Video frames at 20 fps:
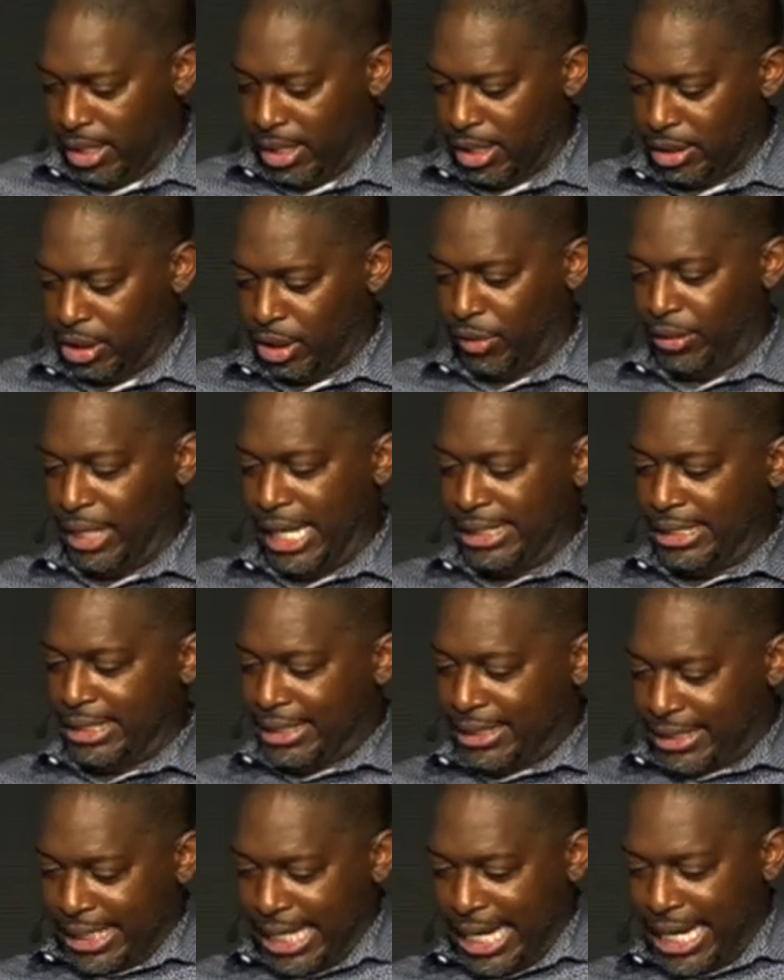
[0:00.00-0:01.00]
So they
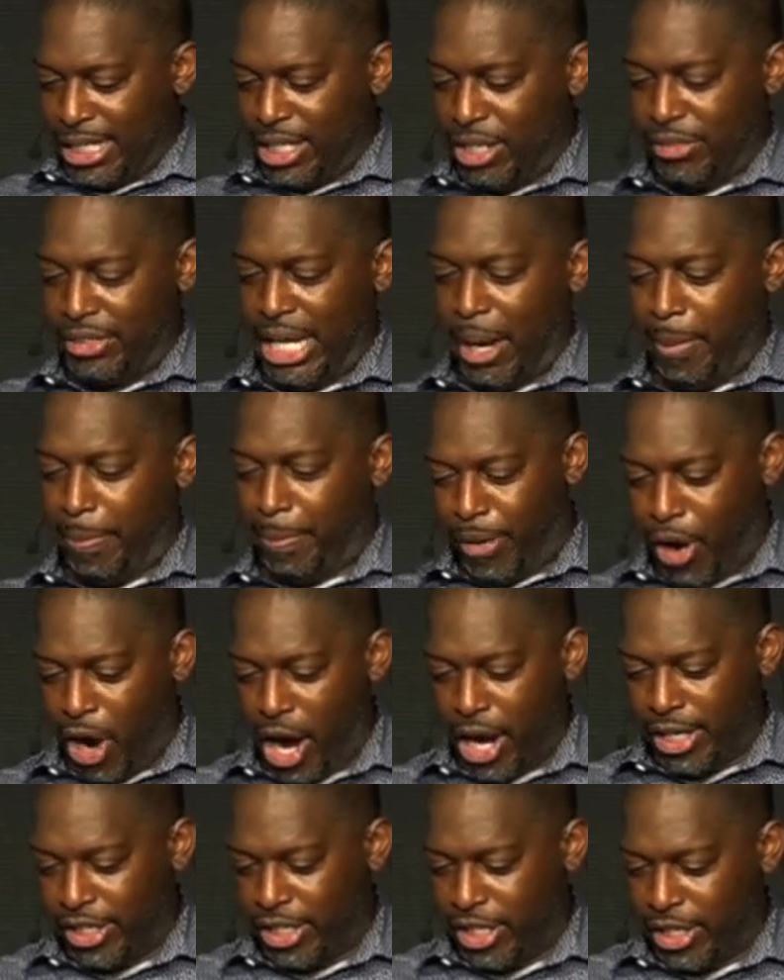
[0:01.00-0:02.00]
signaled their
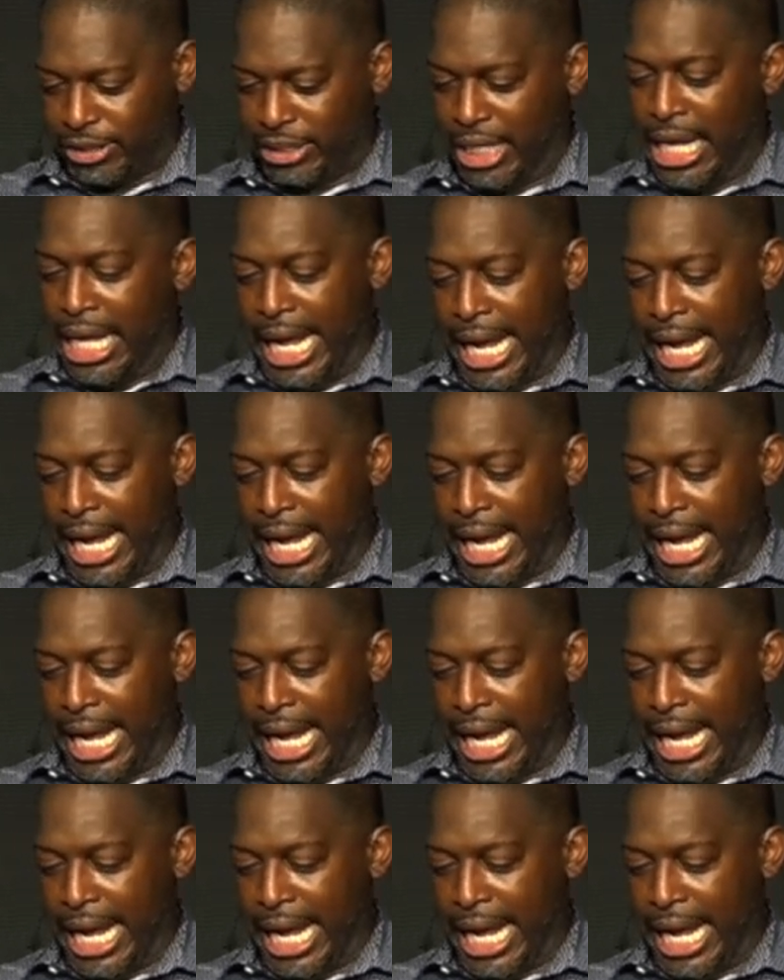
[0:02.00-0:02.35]
partners